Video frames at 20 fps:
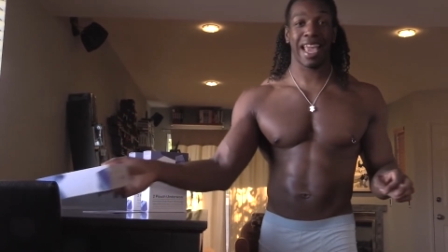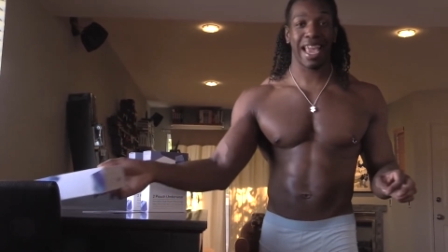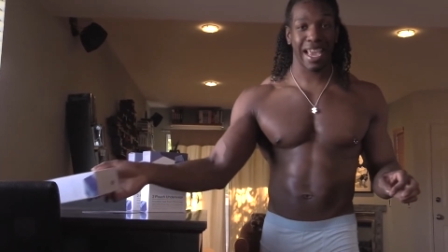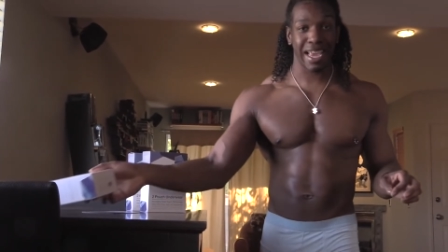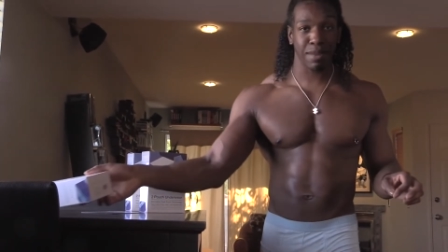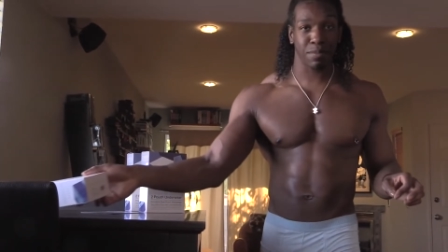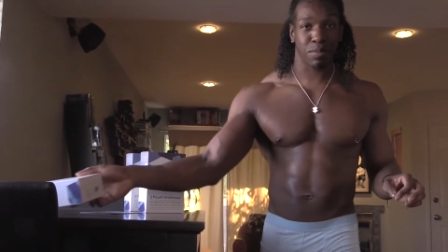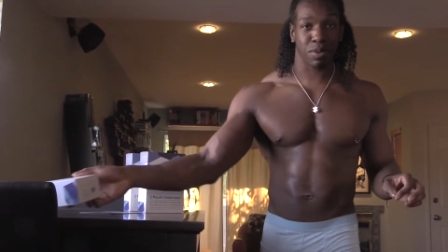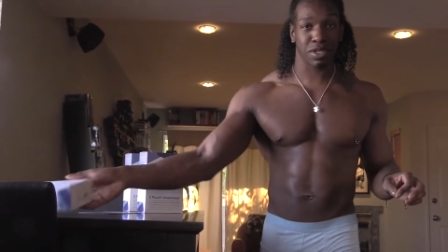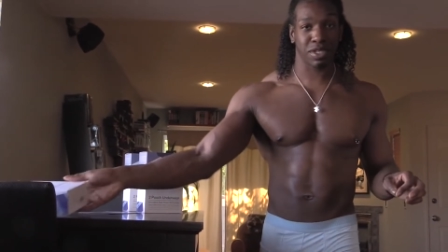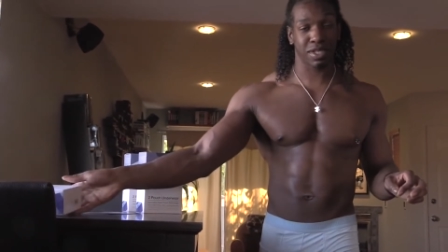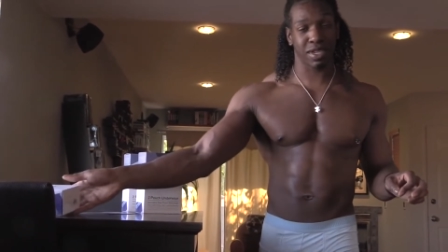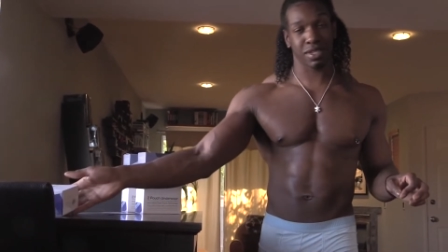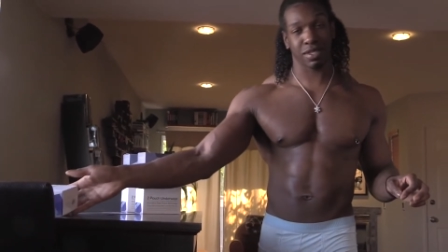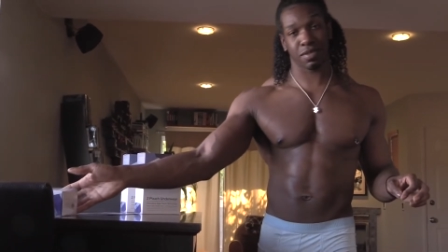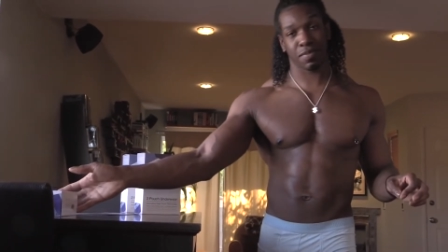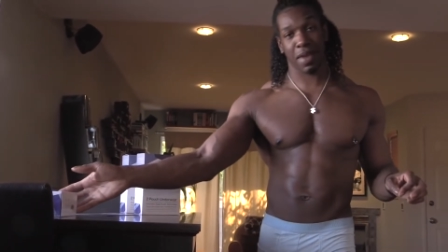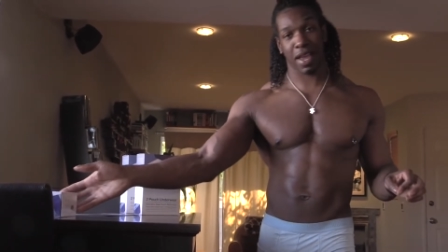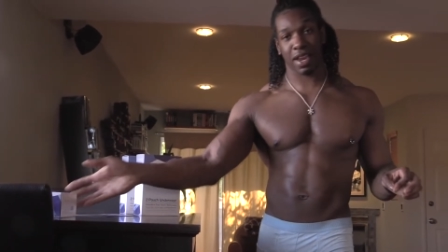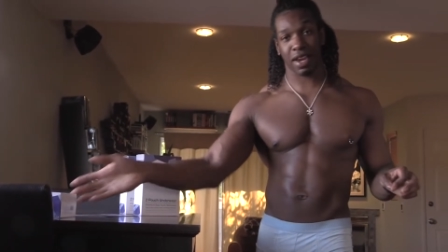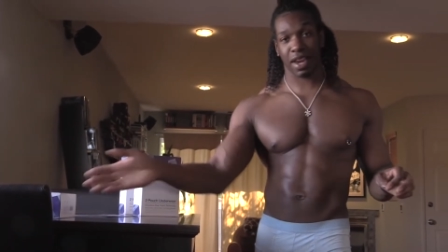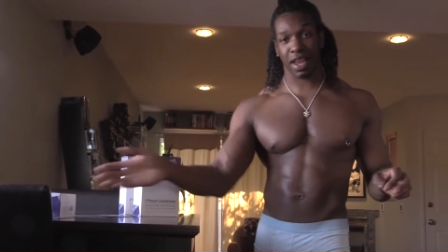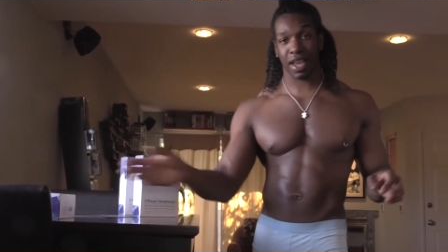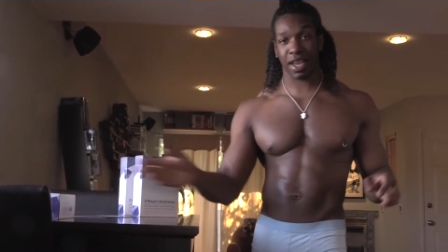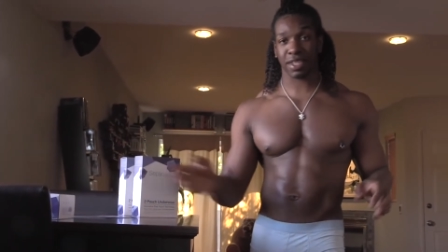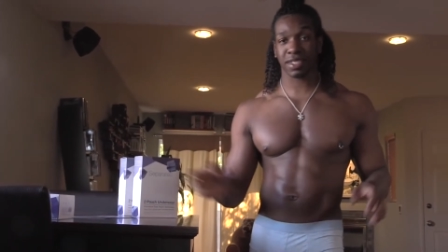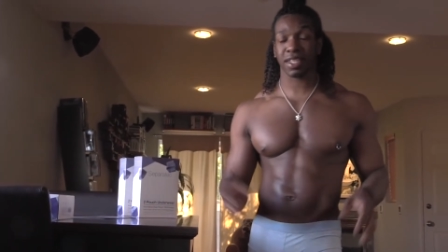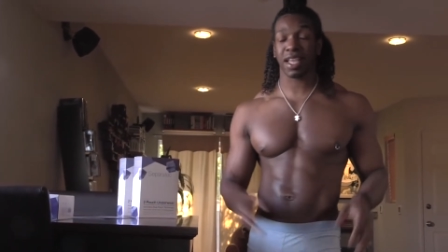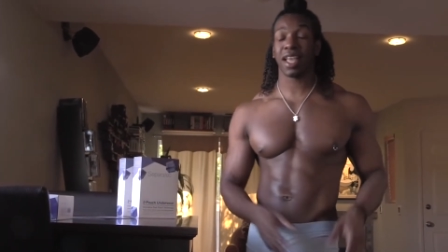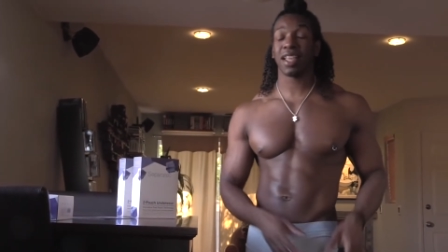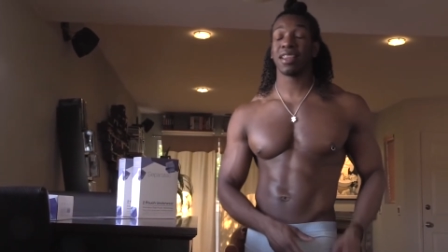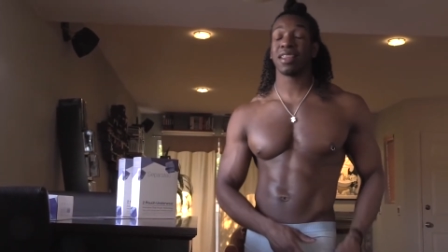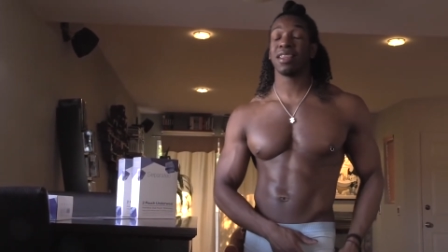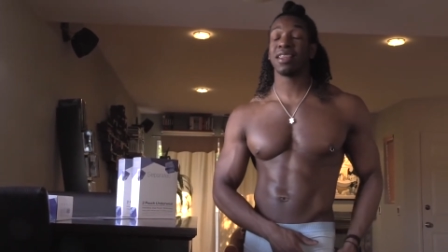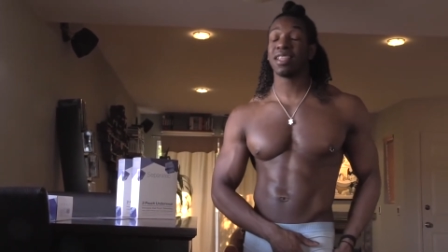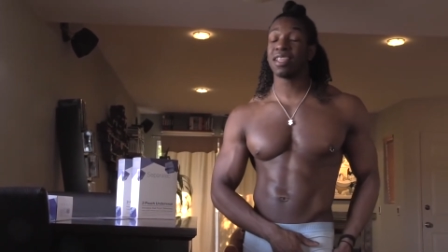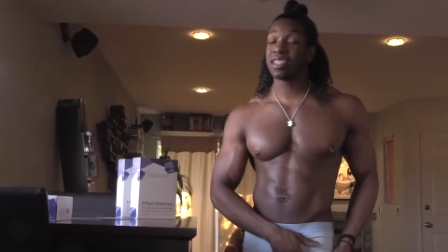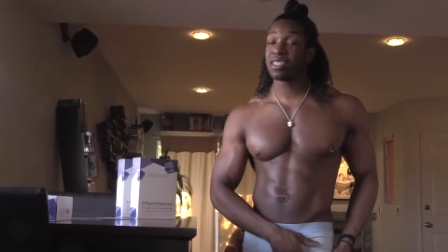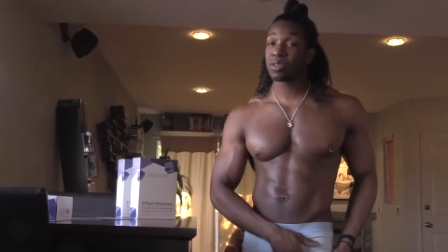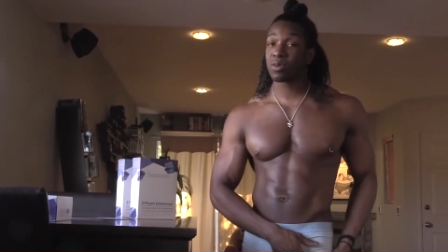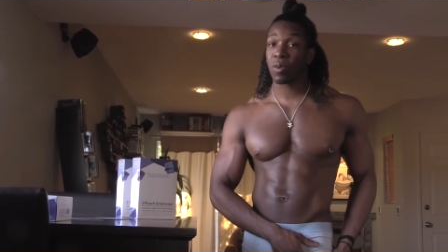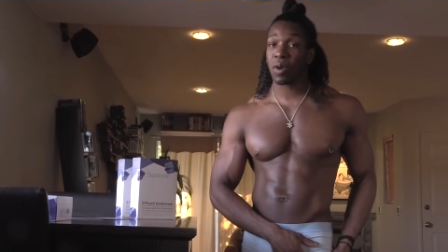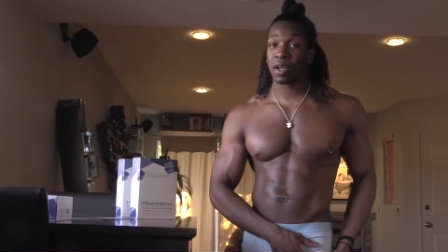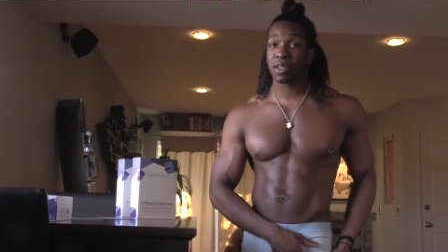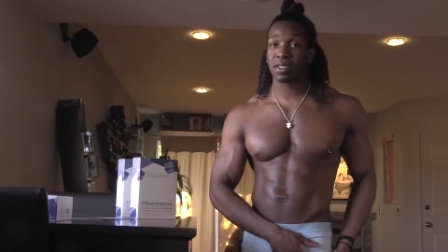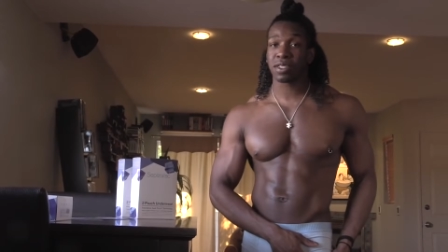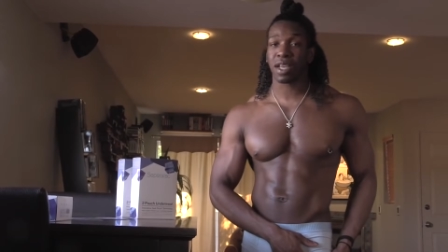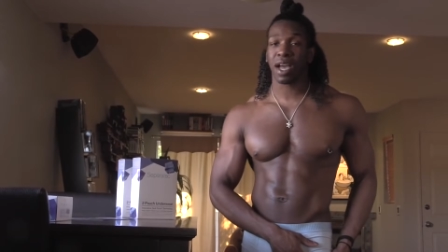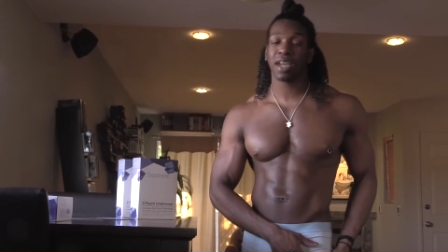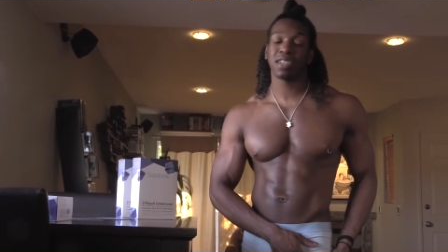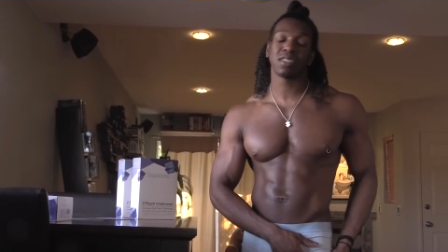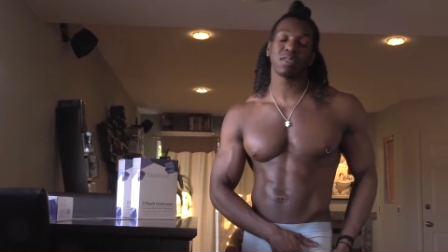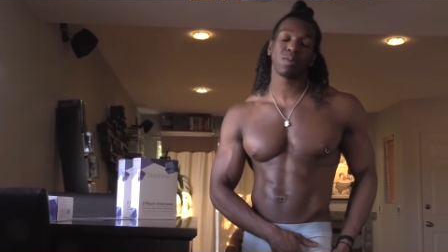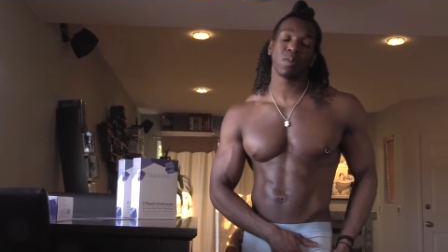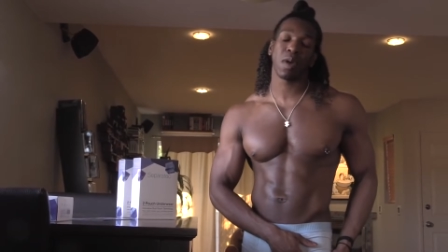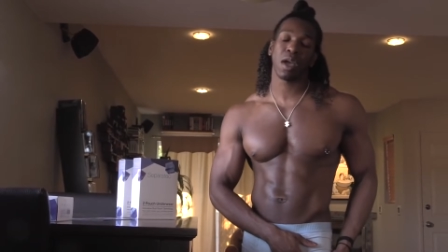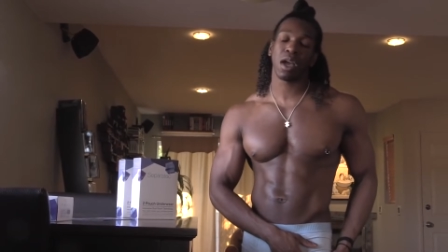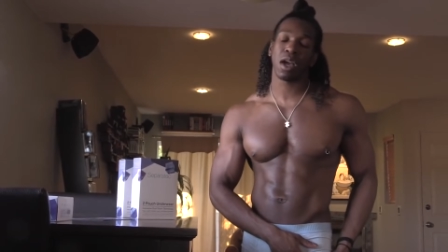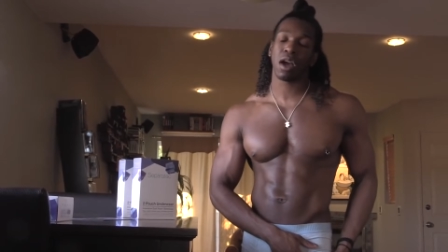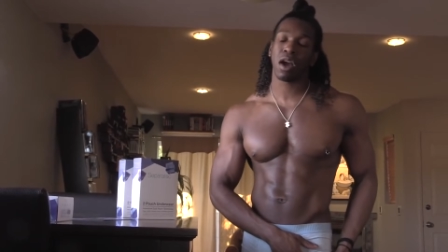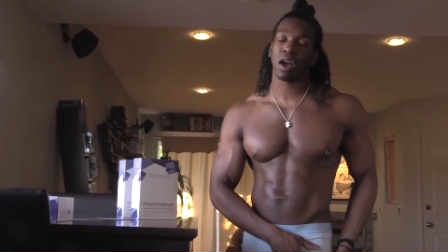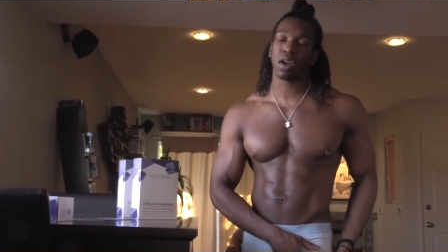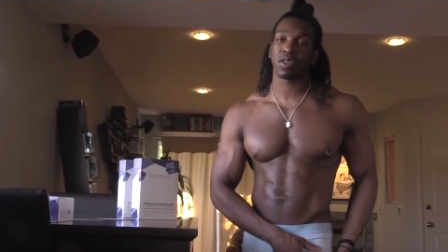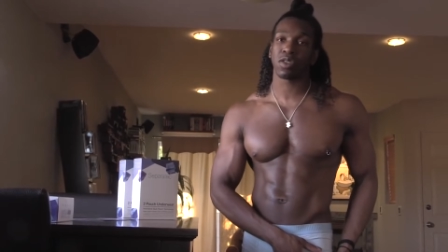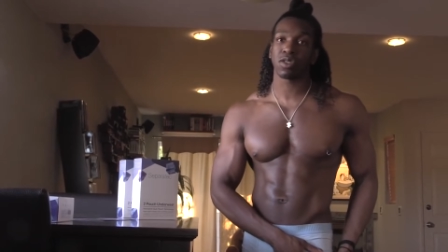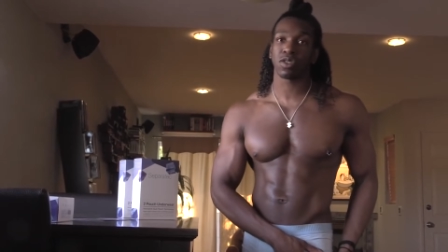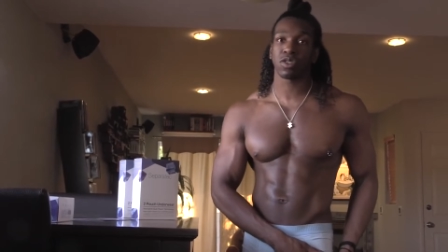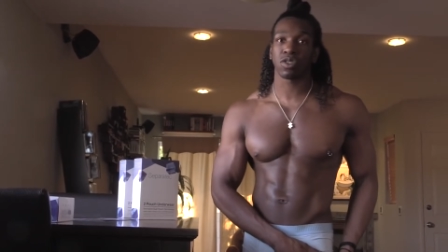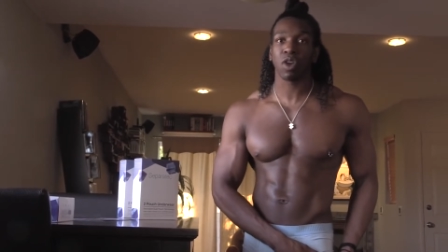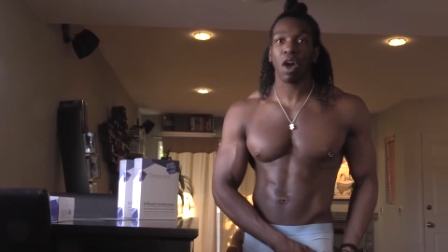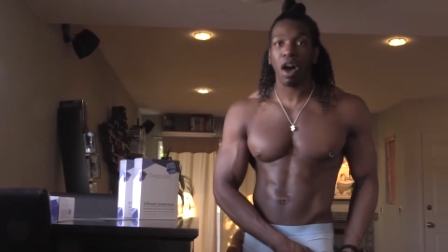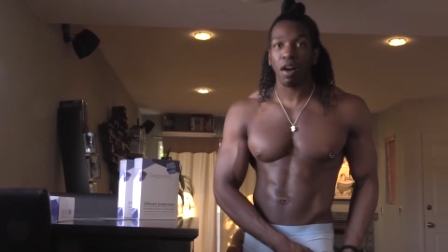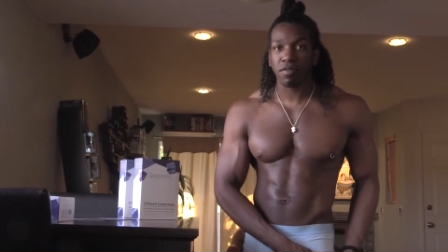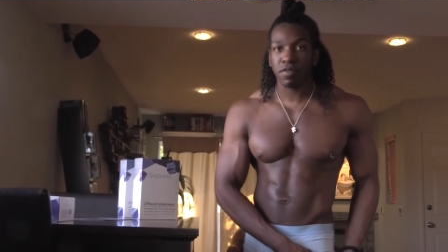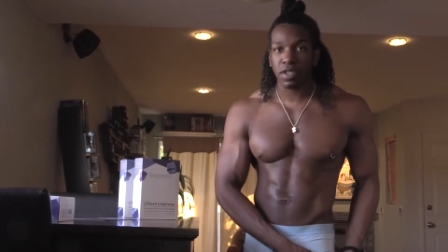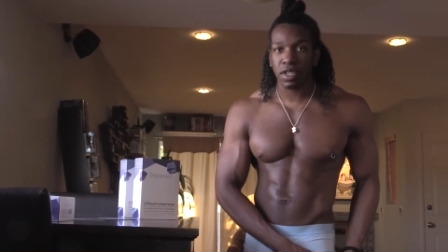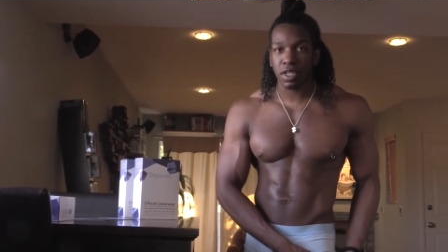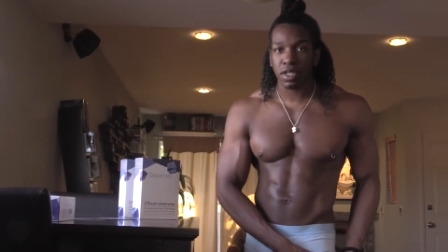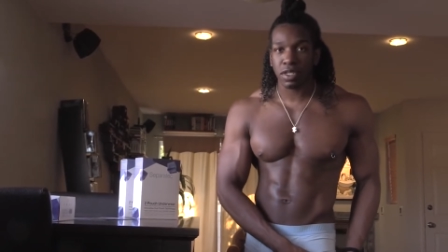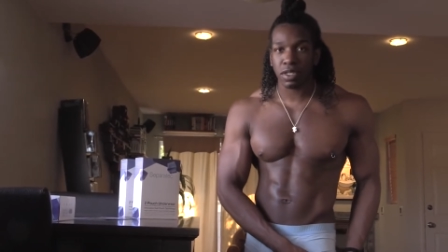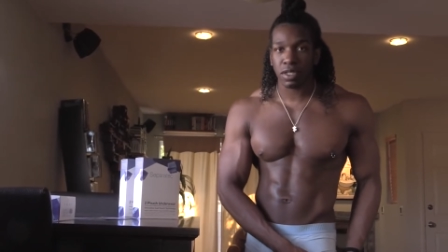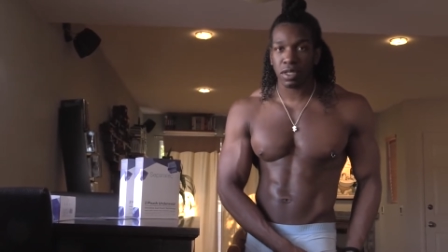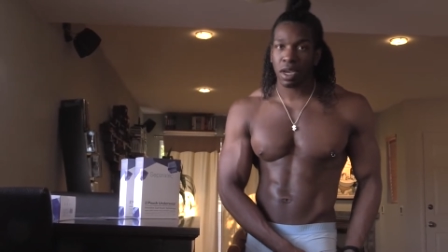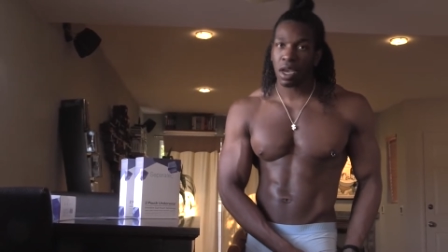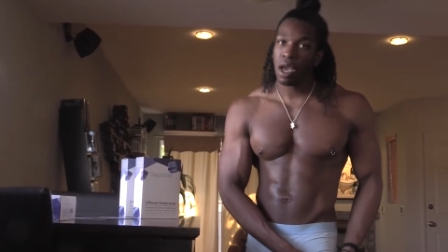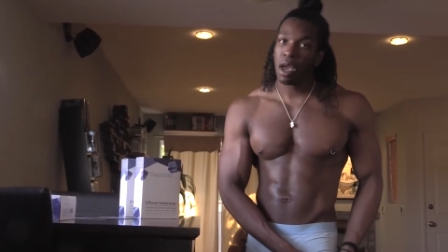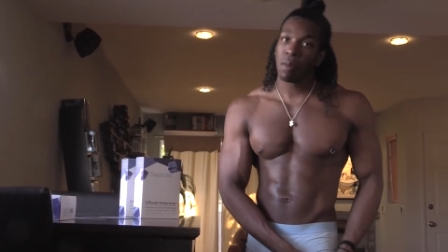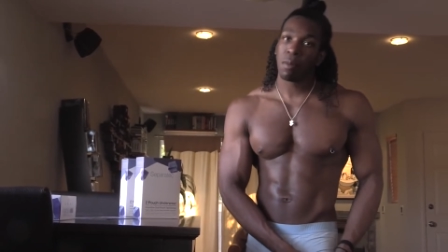8% spandex and these ones I swear are the softest,